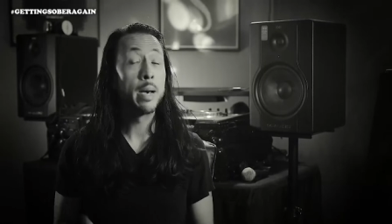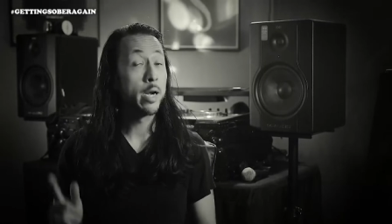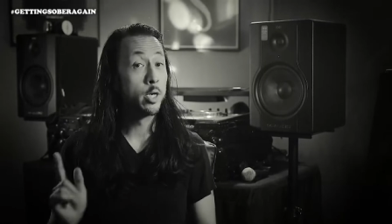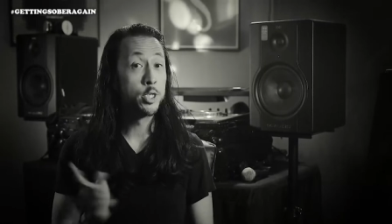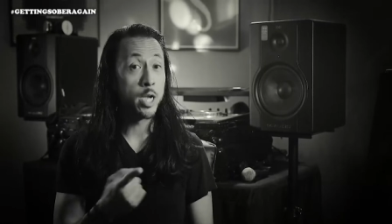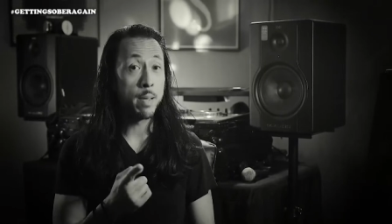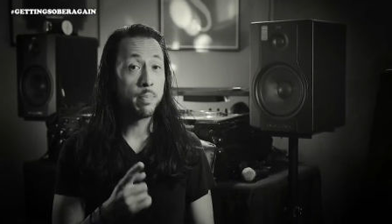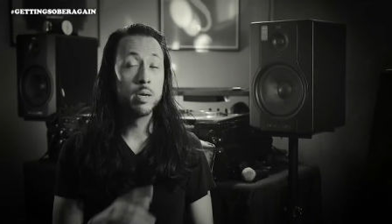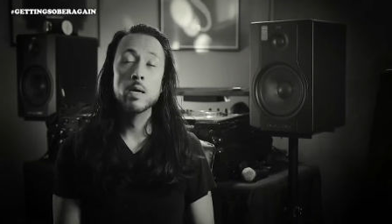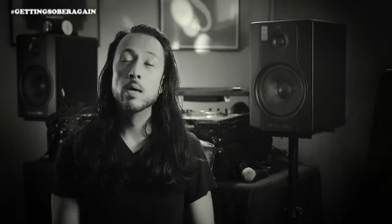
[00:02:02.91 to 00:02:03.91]
better
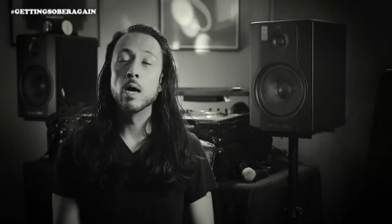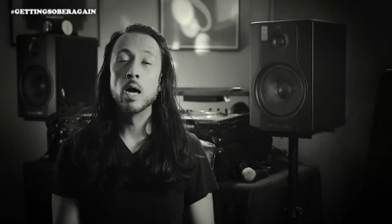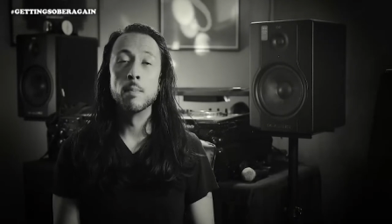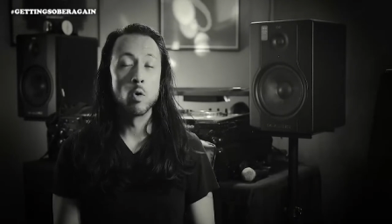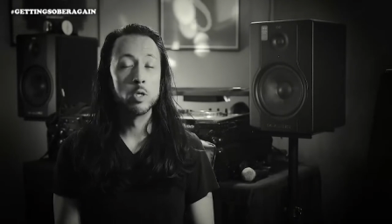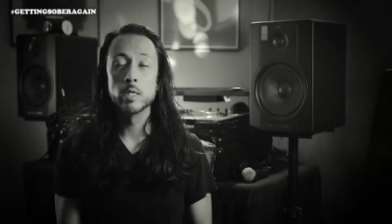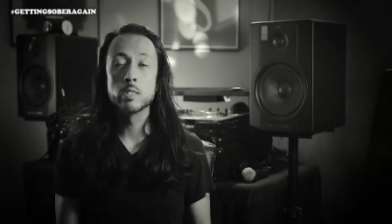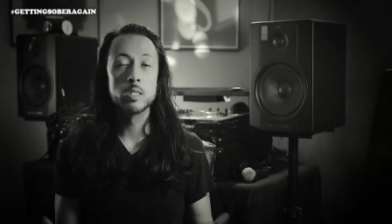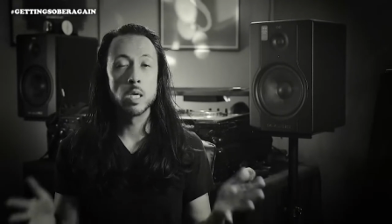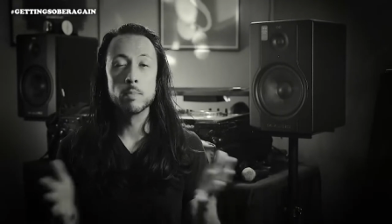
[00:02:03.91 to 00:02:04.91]
shape um, or
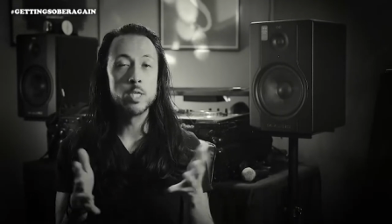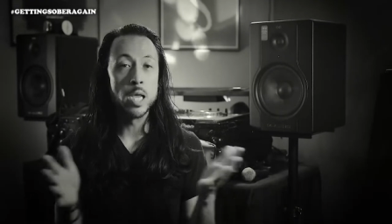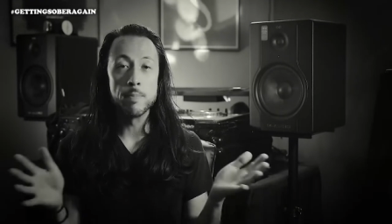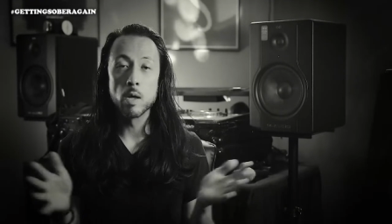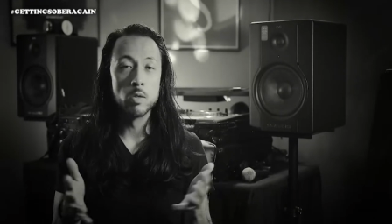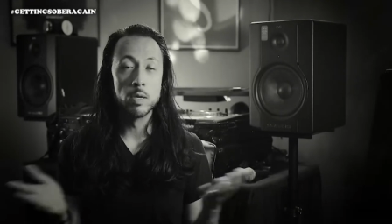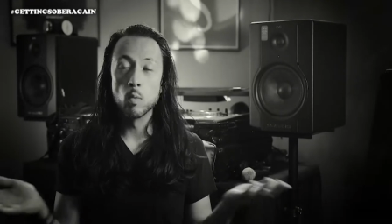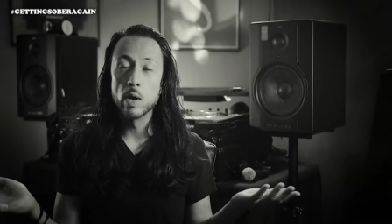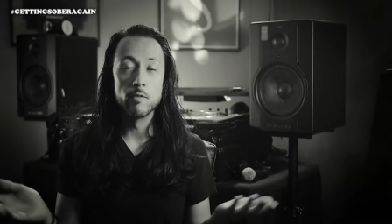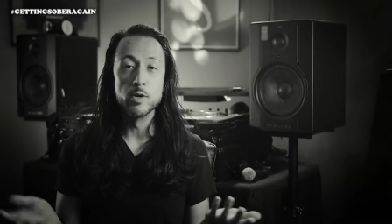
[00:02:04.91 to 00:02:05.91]
just some shape other
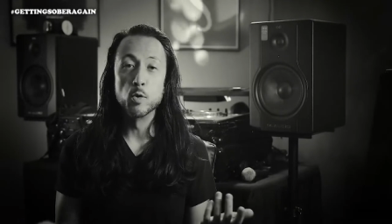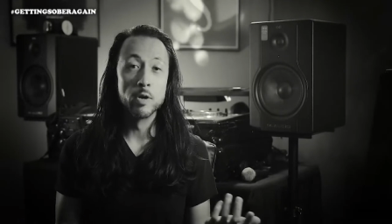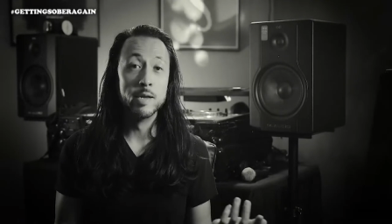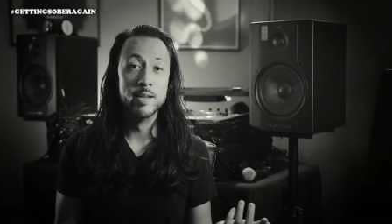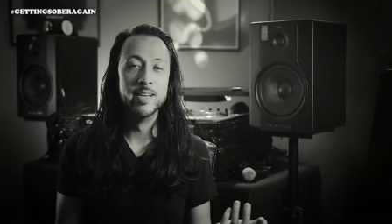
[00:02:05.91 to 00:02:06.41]
than whatever you were in.